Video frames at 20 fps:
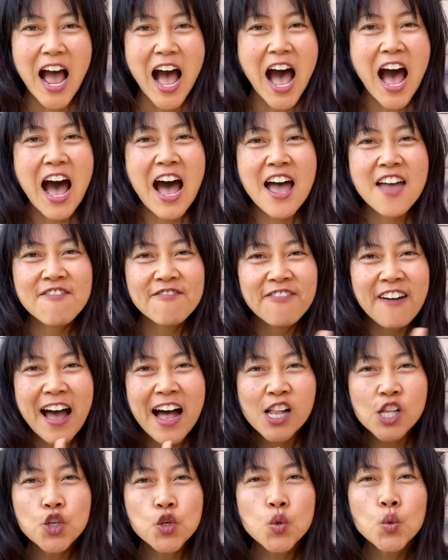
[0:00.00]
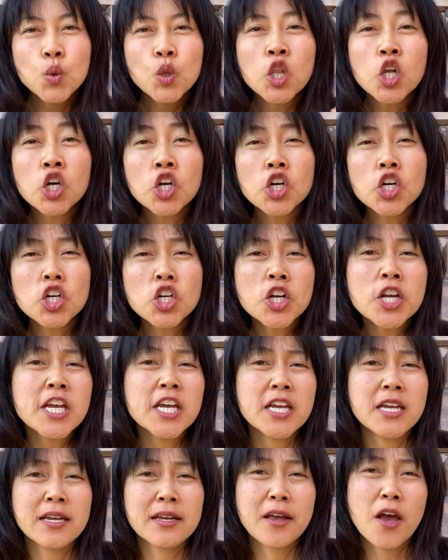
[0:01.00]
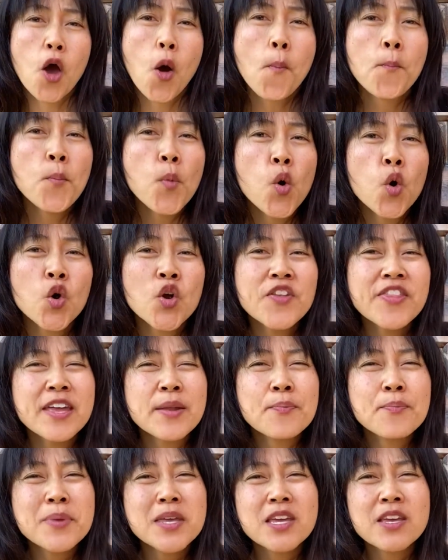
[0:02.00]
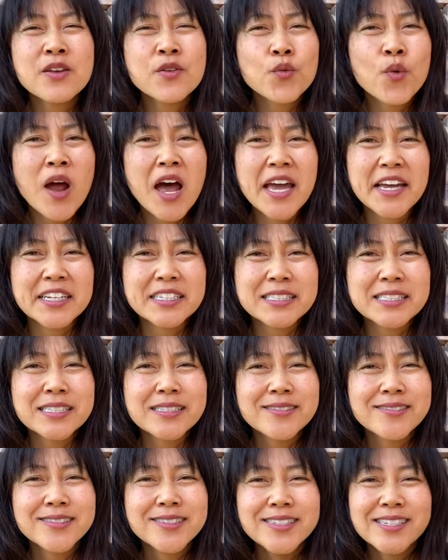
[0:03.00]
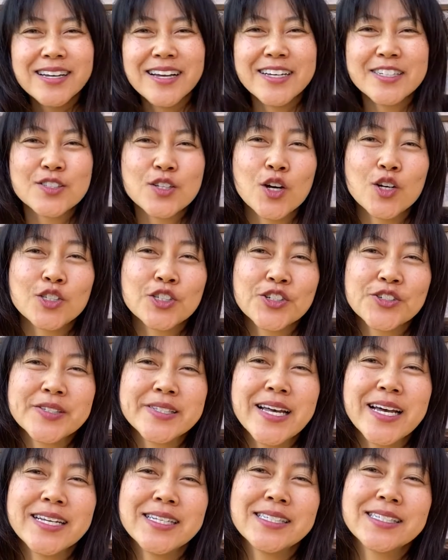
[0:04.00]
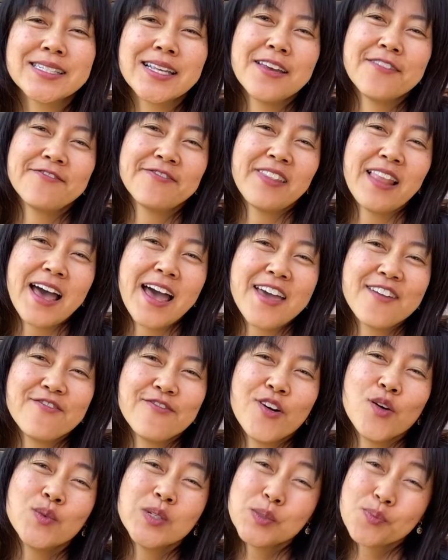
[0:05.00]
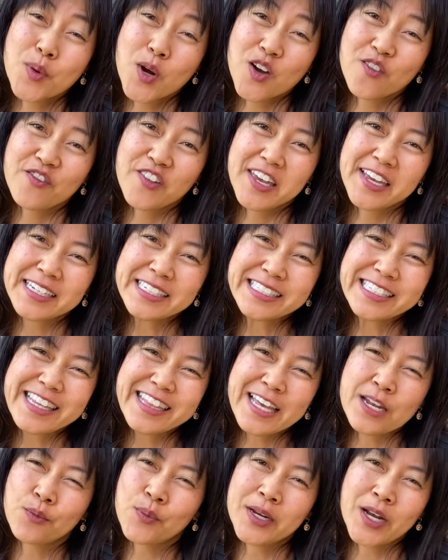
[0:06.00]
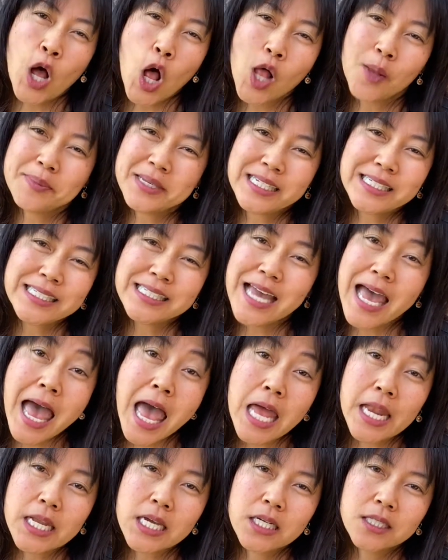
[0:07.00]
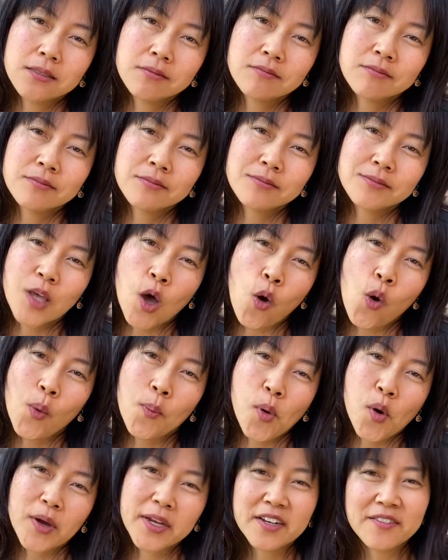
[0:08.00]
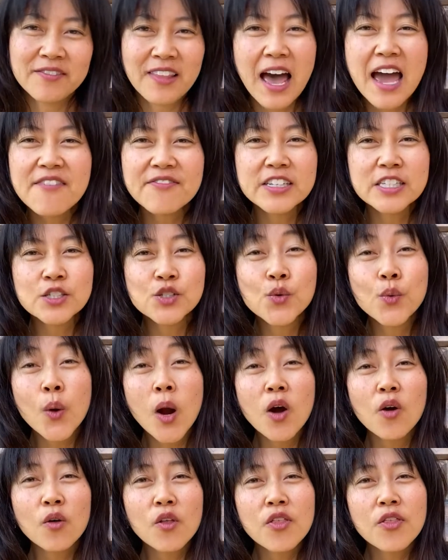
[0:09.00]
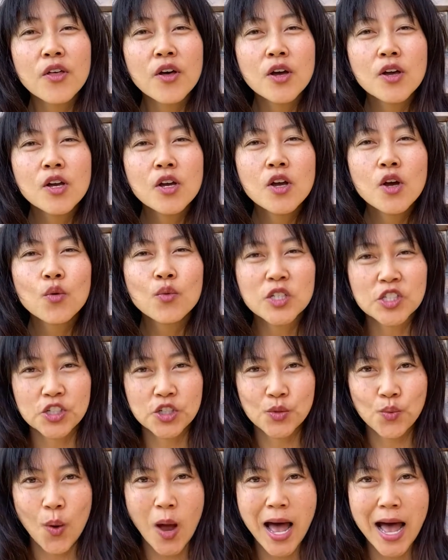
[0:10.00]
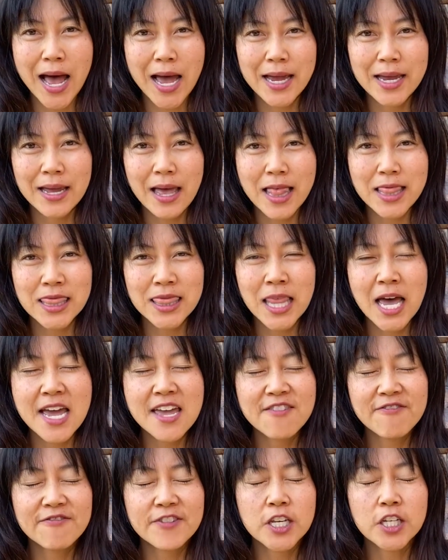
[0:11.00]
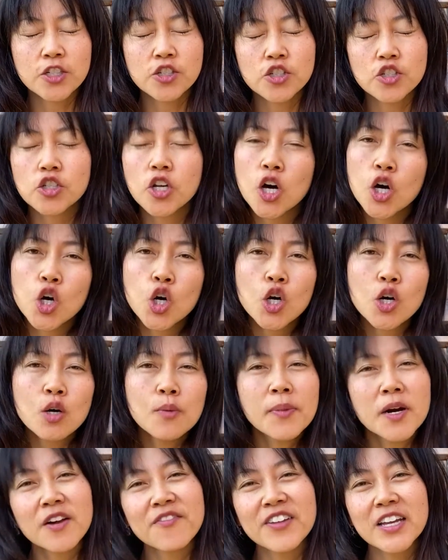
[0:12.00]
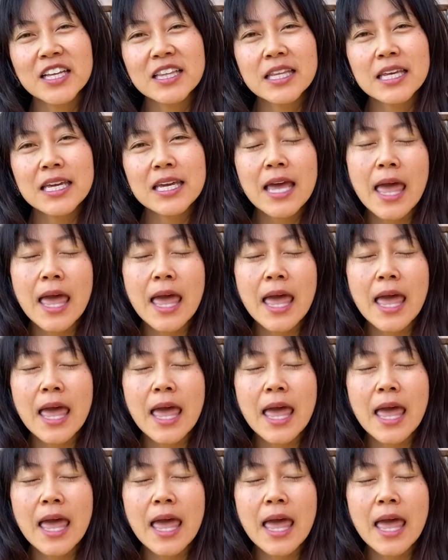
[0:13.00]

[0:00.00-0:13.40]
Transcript: I value learning more than being right. As Osho says, if life was perfect, then we'd all be dead. The whole point of life is growth, which is why life is so perfectly